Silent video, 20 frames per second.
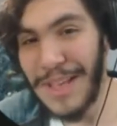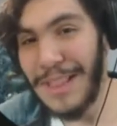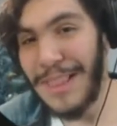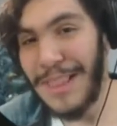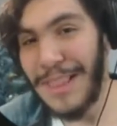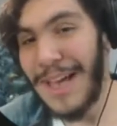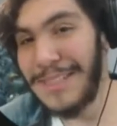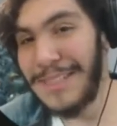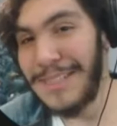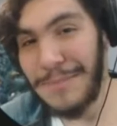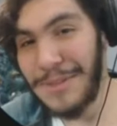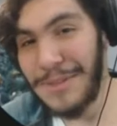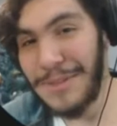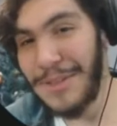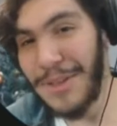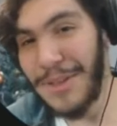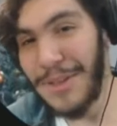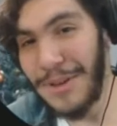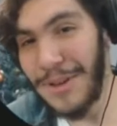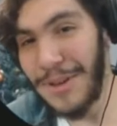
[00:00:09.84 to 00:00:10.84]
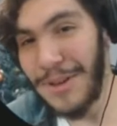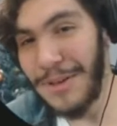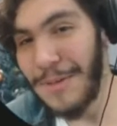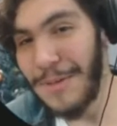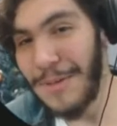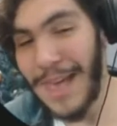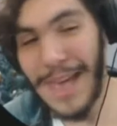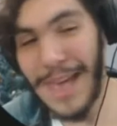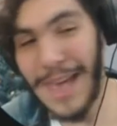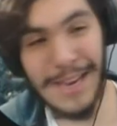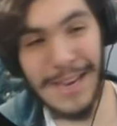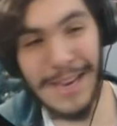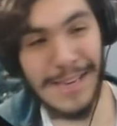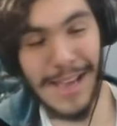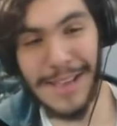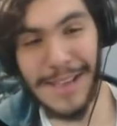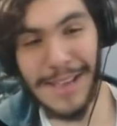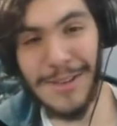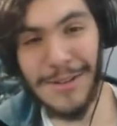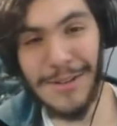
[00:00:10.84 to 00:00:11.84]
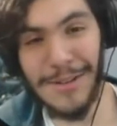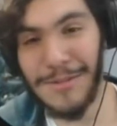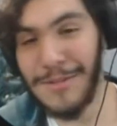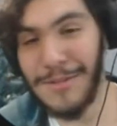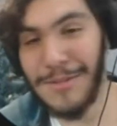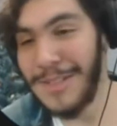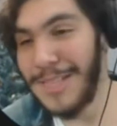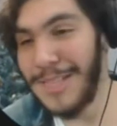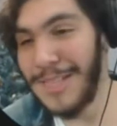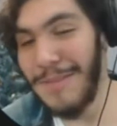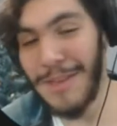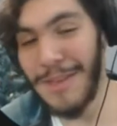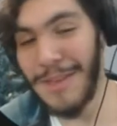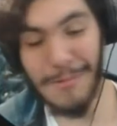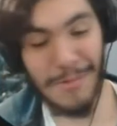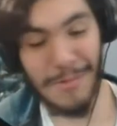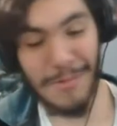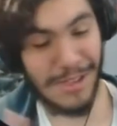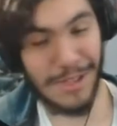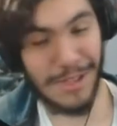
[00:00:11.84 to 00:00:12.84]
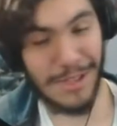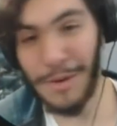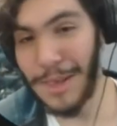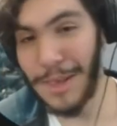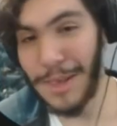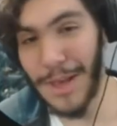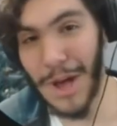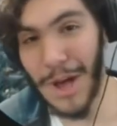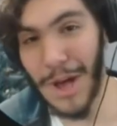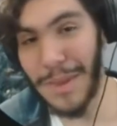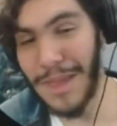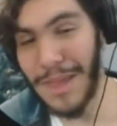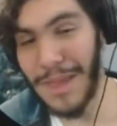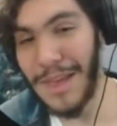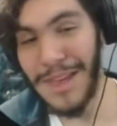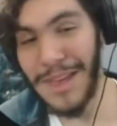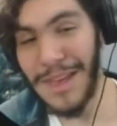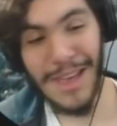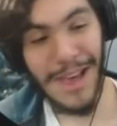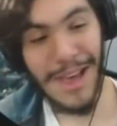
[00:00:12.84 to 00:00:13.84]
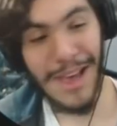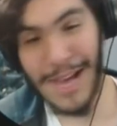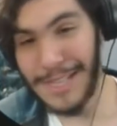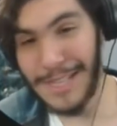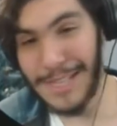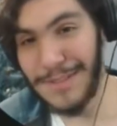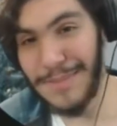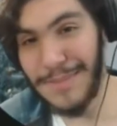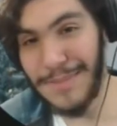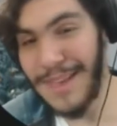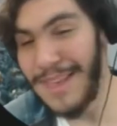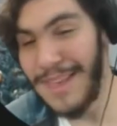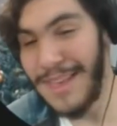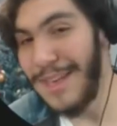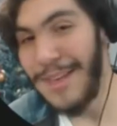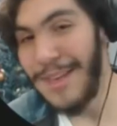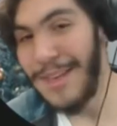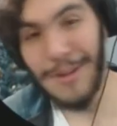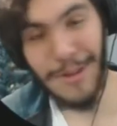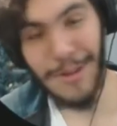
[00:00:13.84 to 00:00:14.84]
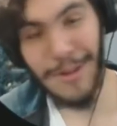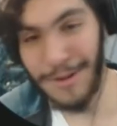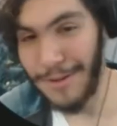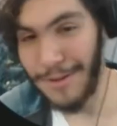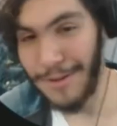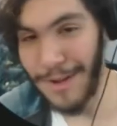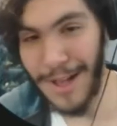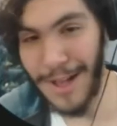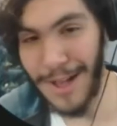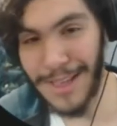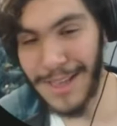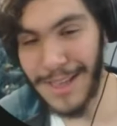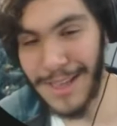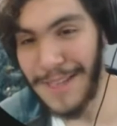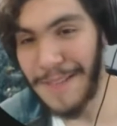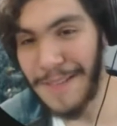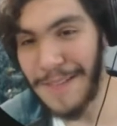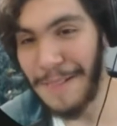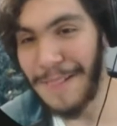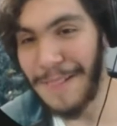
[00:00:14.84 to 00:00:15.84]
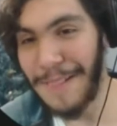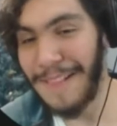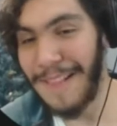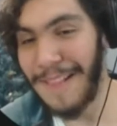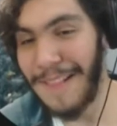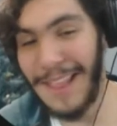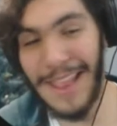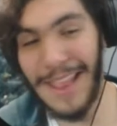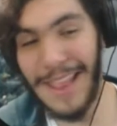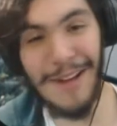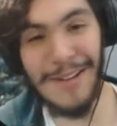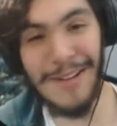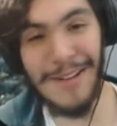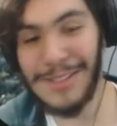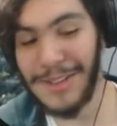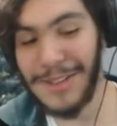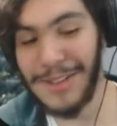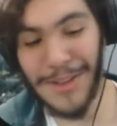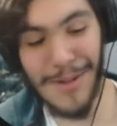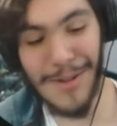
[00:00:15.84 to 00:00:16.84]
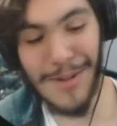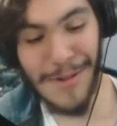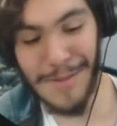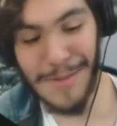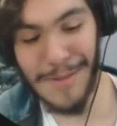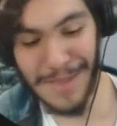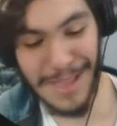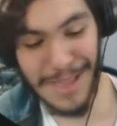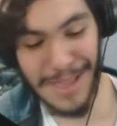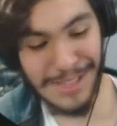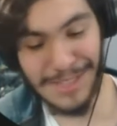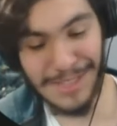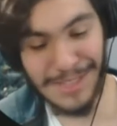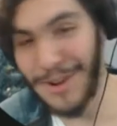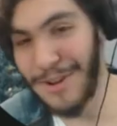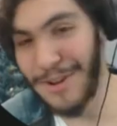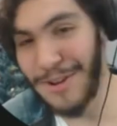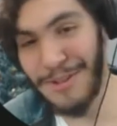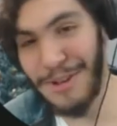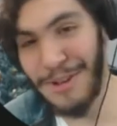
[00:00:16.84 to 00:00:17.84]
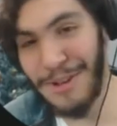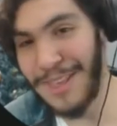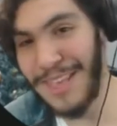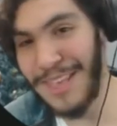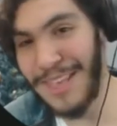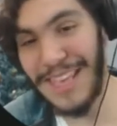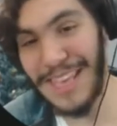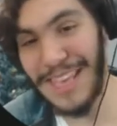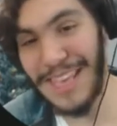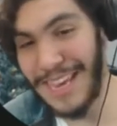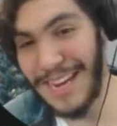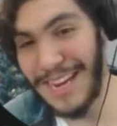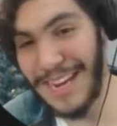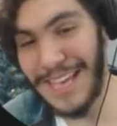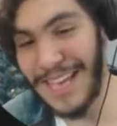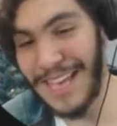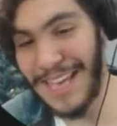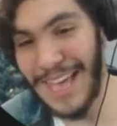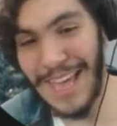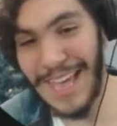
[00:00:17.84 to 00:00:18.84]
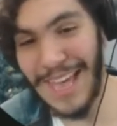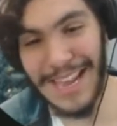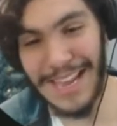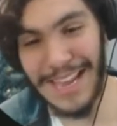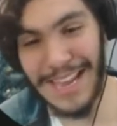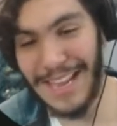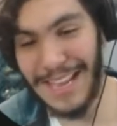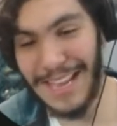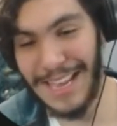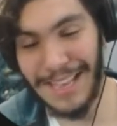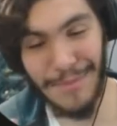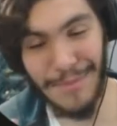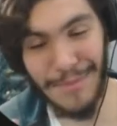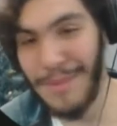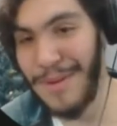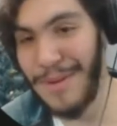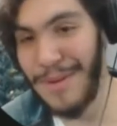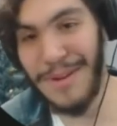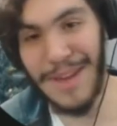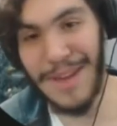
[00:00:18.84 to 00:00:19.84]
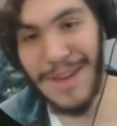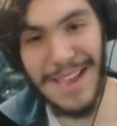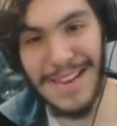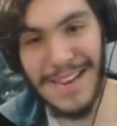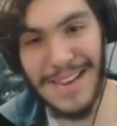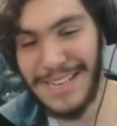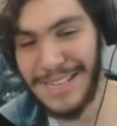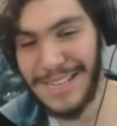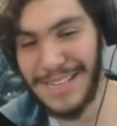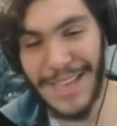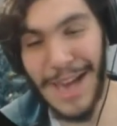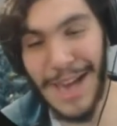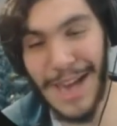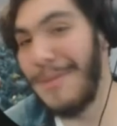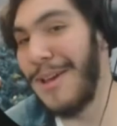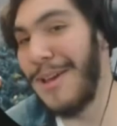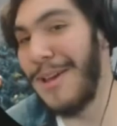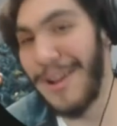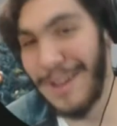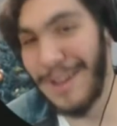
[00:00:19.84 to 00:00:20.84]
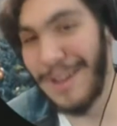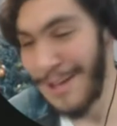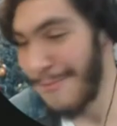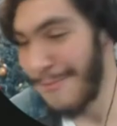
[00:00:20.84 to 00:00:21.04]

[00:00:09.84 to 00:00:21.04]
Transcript: Last episode, we had Deku teaming up with Tokoyami, Hatsume, Uraraka, and now he's going to go up against Todoroki, Ida, and Momo, and Kaminari.